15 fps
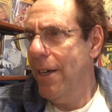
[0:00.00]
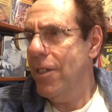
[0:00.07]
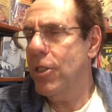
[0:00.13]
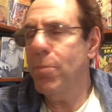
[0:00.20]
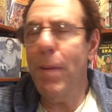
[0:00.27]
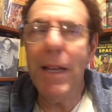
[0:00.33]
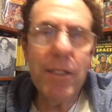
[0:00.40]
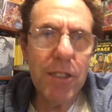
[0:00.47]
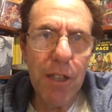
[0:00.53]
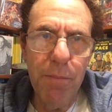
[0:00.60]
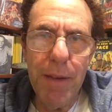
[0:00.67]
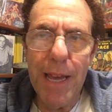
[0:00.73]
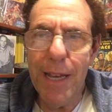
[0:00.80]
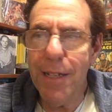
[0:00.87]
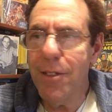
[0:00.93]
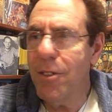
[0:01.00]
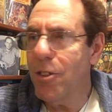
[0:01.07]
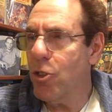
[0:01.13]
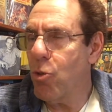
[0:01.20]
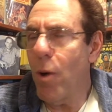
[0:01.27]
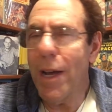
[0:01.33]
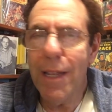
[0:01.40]
Space Command,
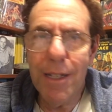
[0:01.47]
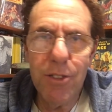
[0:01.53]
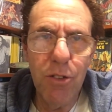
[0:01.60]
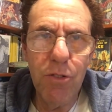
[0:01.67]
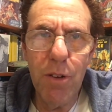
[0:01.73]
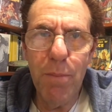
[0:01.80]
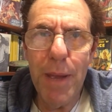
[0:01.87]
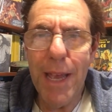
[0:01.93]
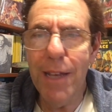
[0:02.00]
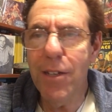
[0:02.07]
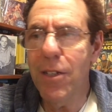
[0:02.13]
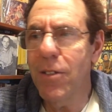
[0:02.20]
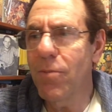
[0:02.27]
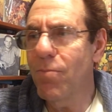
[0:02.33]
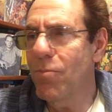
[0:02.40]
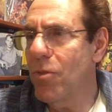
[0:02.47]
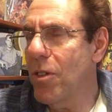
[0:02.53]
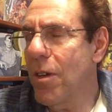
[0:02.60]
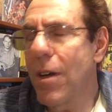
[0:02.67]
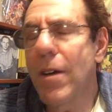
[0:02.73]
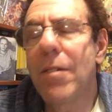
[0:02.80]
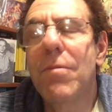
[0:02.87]
Twilight Zone Companion,
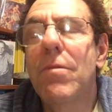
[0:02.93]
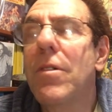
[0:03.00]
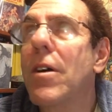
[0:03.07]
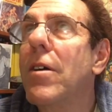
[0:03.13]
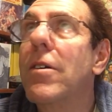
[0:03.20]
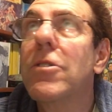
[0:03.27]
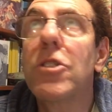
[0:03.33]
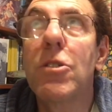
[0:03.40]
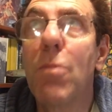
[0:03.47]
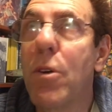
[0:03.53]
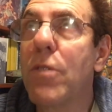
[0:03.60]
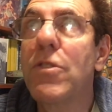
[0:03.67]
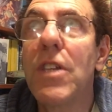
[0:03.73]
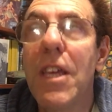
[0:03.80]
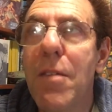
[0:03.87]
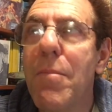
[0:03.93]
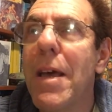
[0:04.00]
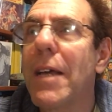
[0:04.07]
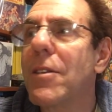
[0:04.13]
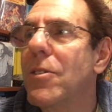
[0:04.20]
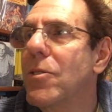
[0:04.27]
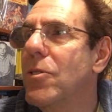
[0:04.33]
uh, uh, Smurfs,
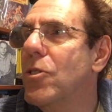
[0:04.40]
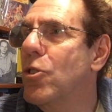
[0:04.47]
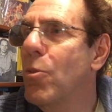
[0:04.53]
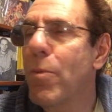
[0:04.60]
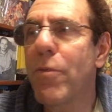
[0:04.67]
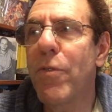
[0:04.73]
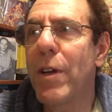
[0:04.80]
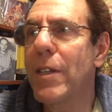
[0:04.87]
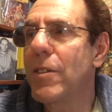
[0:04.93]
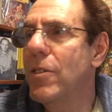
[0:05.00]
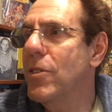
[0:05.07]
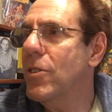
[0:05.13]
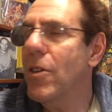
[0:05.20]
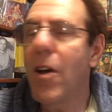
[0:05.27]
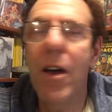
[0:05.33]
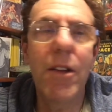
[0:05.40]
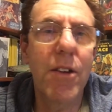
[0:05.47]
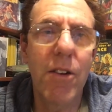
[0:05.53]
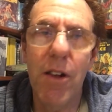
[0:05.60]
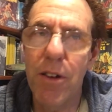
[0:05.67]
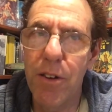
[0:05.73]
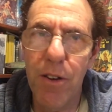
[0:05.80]
He-Man, Super Friends, on
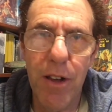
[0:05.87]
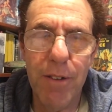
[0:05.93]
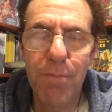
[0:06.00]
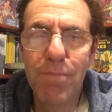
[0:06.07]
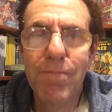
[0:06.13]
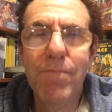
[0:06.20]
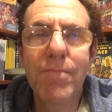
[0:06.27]
and on and on.